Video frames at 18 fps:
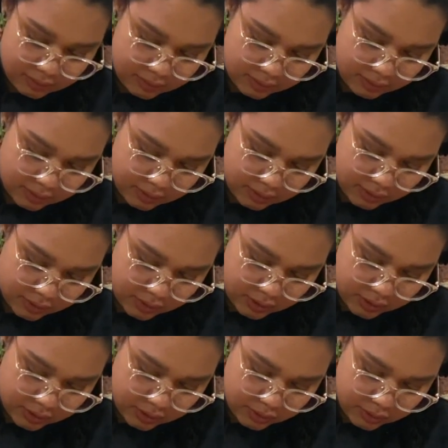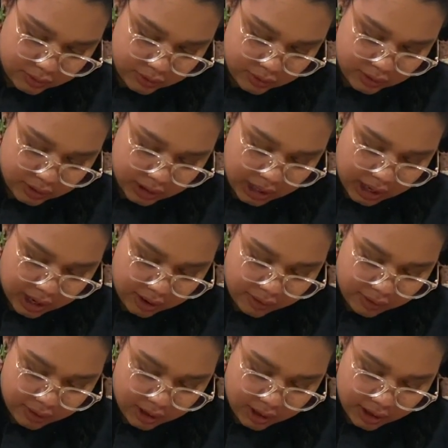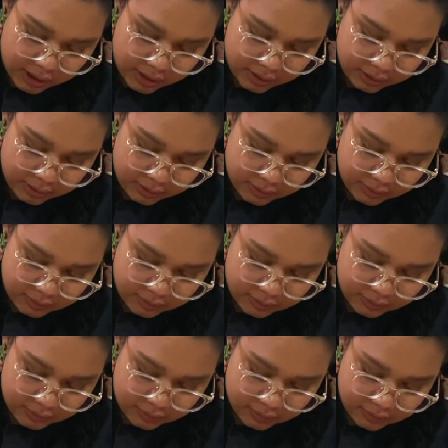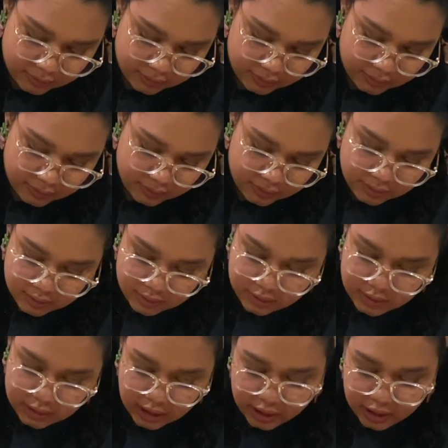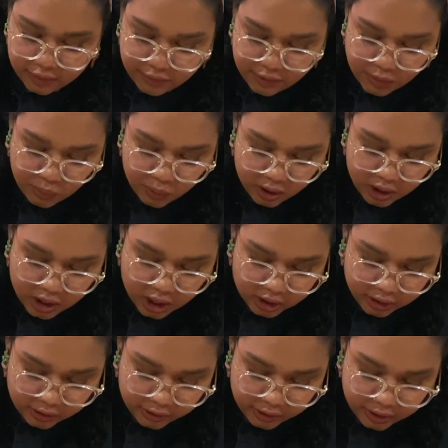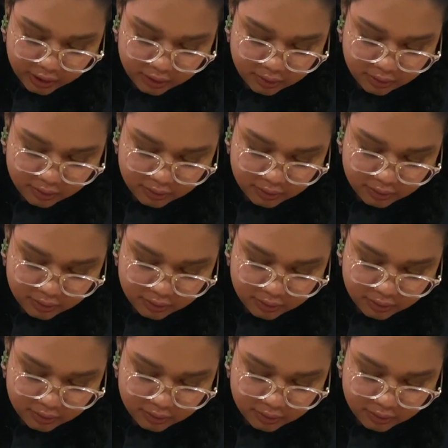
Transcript: So just do your outline like if you were coloring.